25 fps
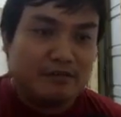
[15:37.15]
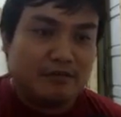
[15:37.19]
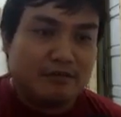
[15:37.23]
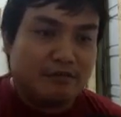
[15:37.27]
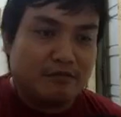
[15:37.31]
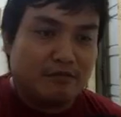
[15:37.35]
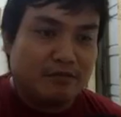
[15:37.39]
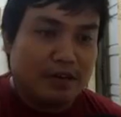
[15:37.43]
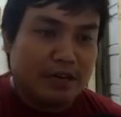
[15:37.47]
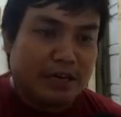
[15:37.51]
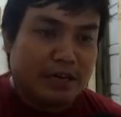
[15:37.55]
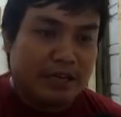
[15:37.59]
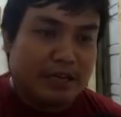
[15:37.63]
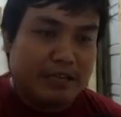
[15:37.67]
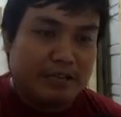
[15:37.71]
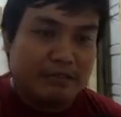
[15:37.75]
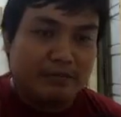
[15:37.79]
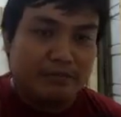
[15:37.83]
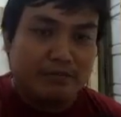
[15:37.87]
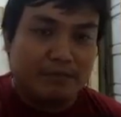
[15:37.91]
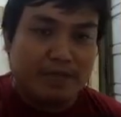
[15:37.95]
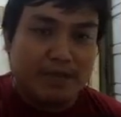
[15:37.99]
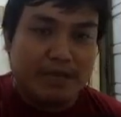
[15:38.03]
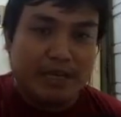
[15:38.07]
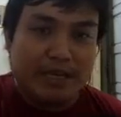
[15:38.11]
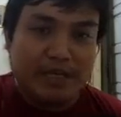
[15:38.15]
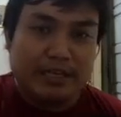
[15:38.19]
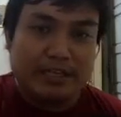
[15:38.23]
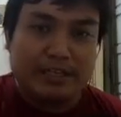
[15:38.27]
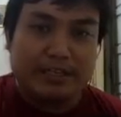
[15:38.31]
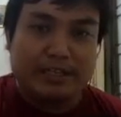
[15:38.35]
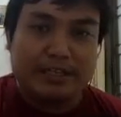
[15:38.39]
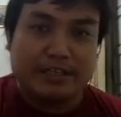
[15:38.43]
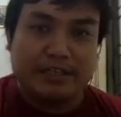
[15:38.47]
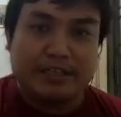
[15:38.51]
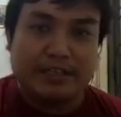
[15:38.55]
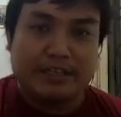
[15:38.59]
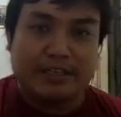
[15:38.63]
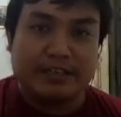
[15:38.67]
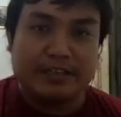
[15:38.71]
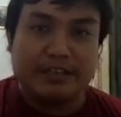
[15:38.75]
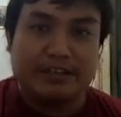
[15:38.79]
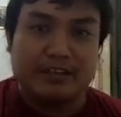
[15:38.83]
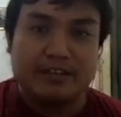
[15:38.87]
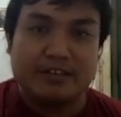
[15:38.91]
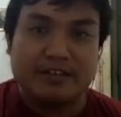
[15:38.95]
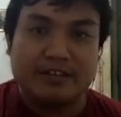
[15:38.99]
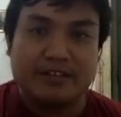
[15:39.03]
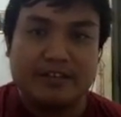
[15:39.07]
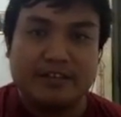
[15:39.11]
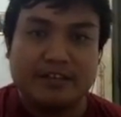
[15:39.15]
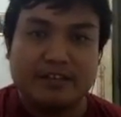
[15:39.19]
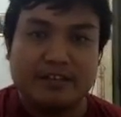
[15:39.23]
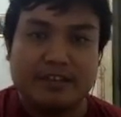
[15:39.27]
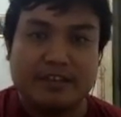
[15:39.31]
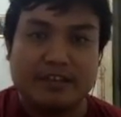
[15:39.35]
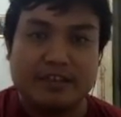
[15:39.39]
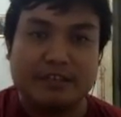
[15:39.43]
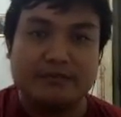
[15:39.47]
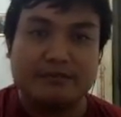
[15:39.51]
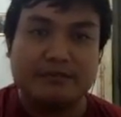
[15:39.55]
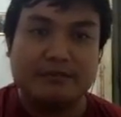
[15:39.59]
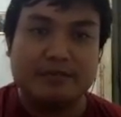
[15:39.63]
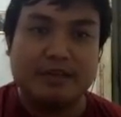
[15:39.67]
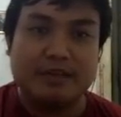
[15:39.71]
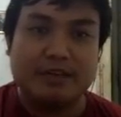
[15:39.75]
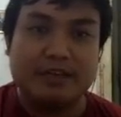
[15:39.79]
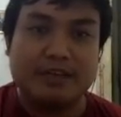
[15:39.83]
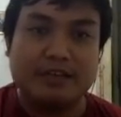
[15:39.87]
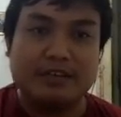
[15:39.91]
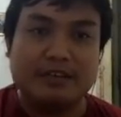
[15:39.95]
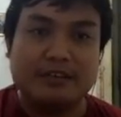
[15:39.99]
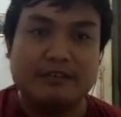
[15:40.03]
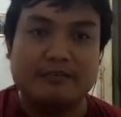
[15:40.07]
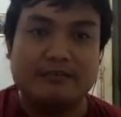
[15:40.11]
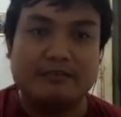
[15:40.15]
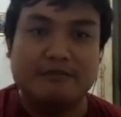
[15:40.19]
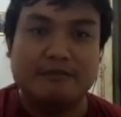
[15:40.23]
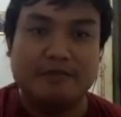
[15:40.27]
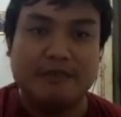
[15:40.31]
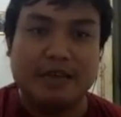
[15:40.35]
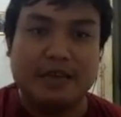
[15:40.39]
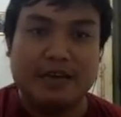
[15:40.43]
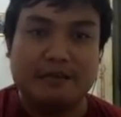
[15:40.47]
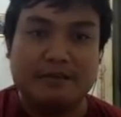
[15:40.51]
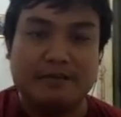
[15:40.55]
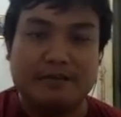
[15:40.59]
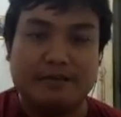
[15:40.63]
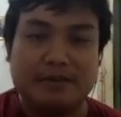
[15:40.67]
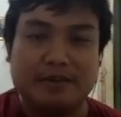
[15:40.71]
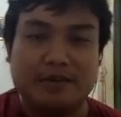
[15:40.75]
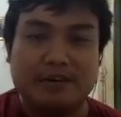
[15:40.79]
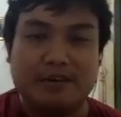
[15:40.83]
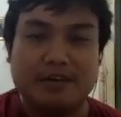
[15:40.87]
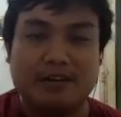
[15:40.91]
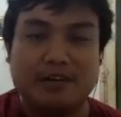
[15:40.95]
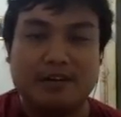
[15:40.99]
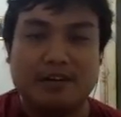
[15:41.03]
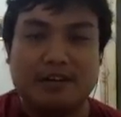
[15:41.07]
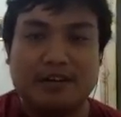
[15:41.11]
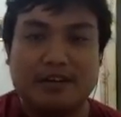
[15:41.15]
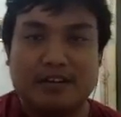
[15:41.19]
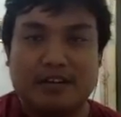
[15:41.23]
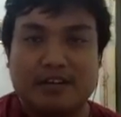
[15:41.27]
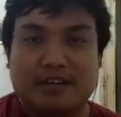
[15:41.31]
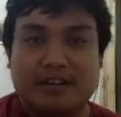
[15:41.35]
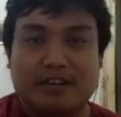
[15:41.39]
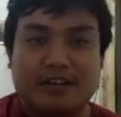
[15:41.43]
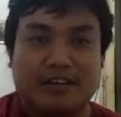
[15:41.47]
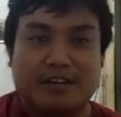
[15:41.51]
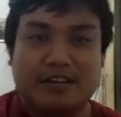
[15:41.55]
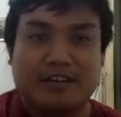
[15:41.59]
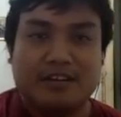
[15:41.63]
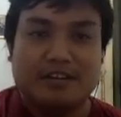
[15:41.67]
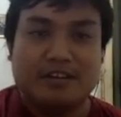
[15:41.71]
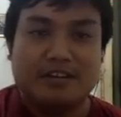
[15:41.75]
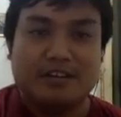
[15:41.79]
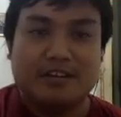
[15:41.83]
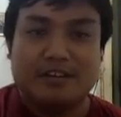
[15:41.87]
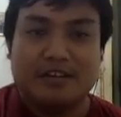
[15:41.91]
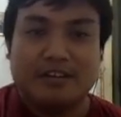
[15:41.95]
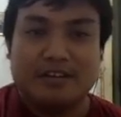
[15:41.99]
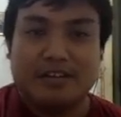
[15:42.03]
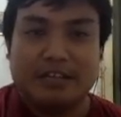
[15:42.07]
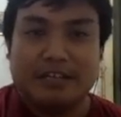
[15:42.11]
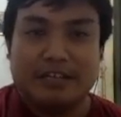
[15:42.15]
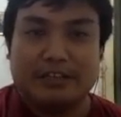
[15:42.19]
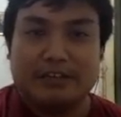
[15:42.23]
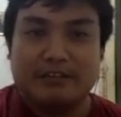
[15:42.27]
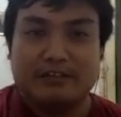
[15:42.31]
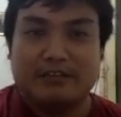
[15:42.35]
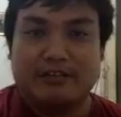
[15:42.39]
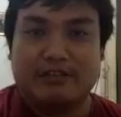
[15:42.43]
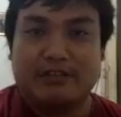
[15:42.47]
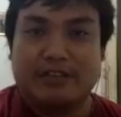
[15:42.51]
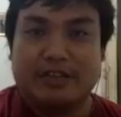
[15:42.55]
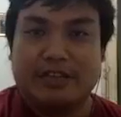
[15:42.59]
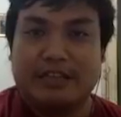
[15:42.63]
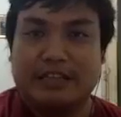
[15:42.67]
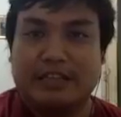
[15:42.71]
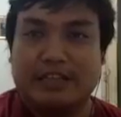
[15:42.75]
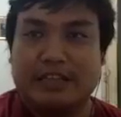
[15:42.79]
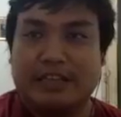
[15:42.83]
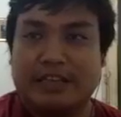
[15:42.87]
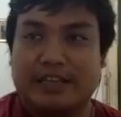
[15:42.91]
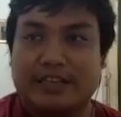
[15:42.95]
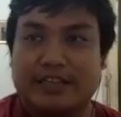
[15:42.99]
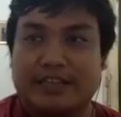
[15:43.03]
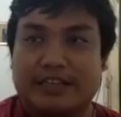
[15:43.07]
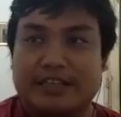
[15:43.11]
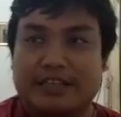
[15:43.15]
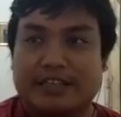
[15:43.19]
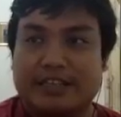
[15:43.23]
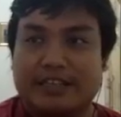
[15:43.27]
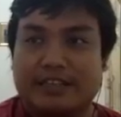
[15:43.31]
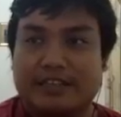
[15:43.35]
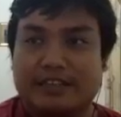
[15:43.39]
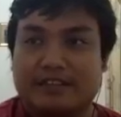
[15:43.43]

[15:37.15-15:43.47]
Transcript: white mesh, that's why we have a result like this.